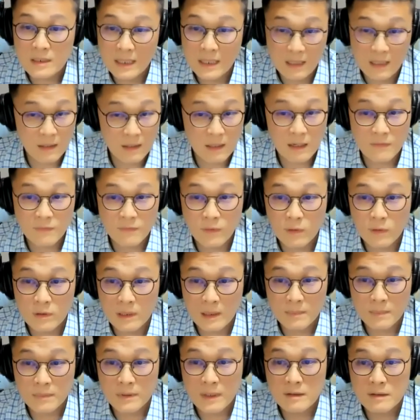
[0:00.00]
and therefore their
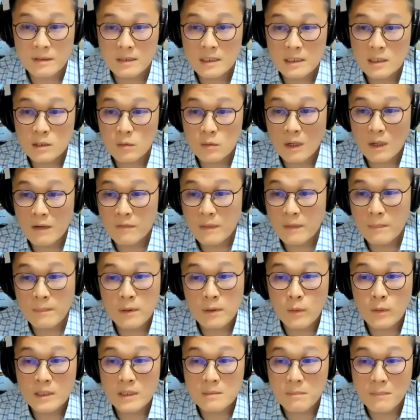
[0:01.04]
priority is to have
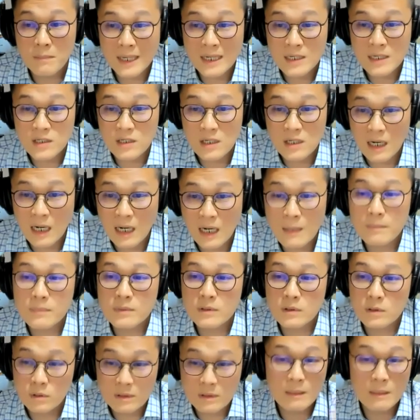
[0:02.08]
employees manage up
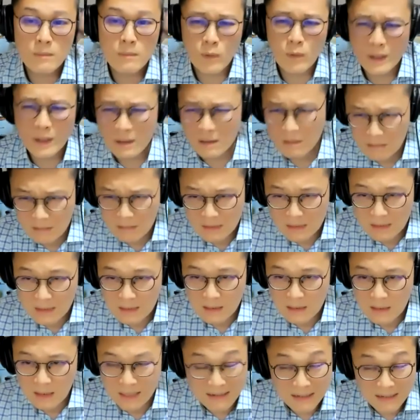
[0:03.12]
to them well,
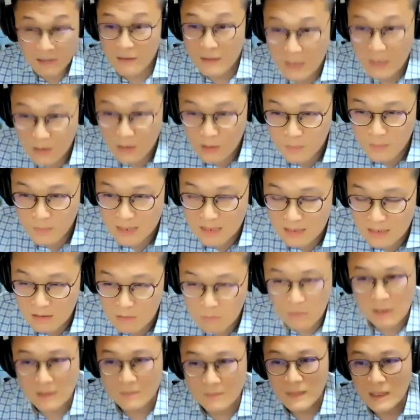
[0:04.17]
and nothing else matters.
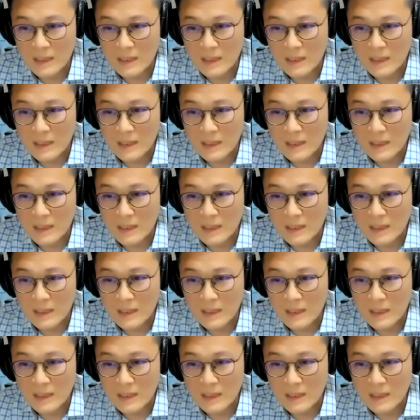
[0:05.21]
Wow.